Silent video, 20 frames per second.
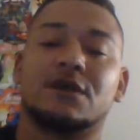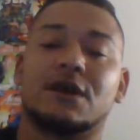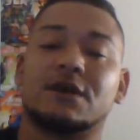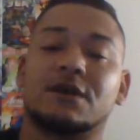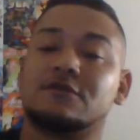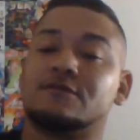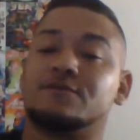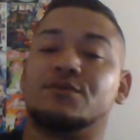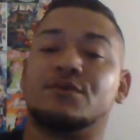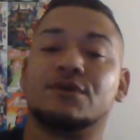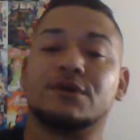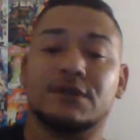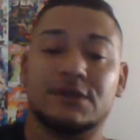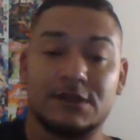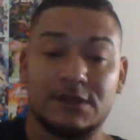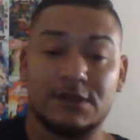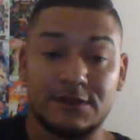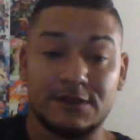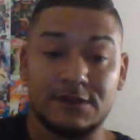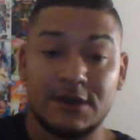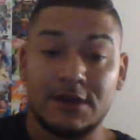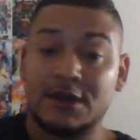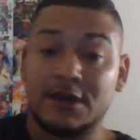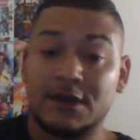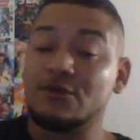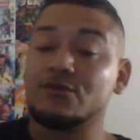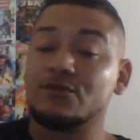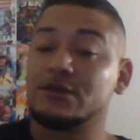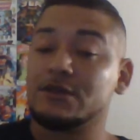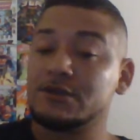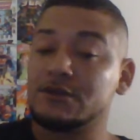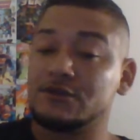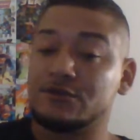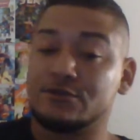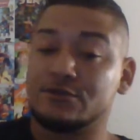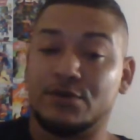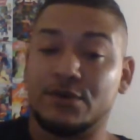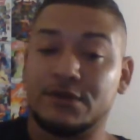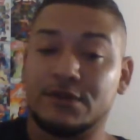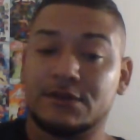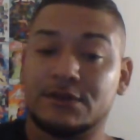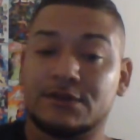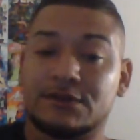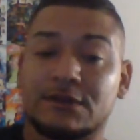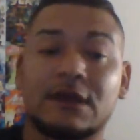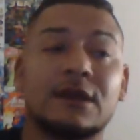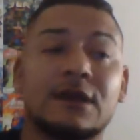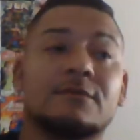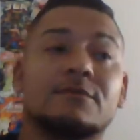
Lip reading: And it's pointless. It really is pointless.